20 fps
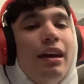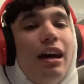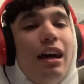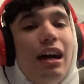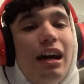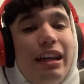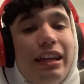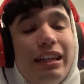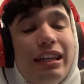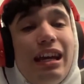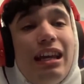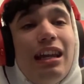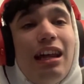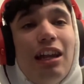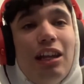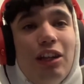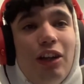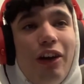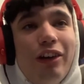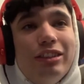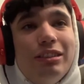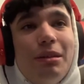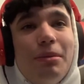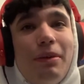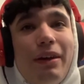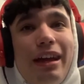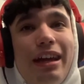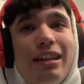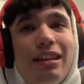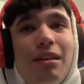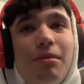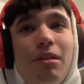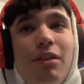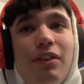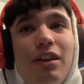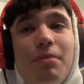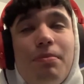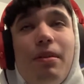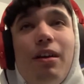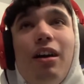And again, lots of people hate that
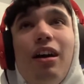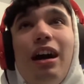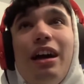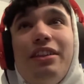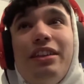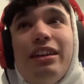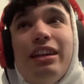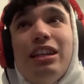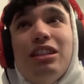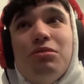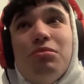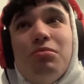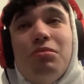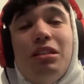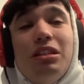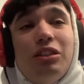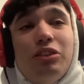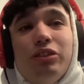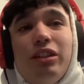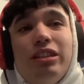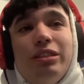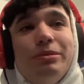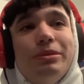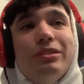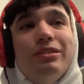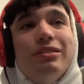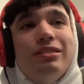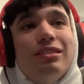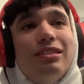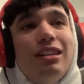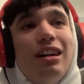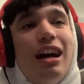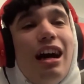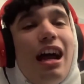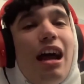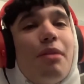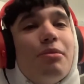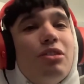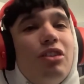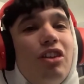movie, but I think it's incredible. I
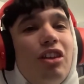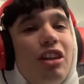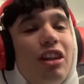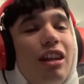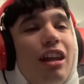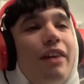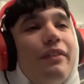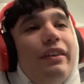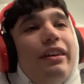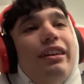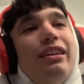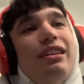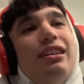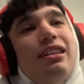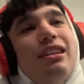actually love it.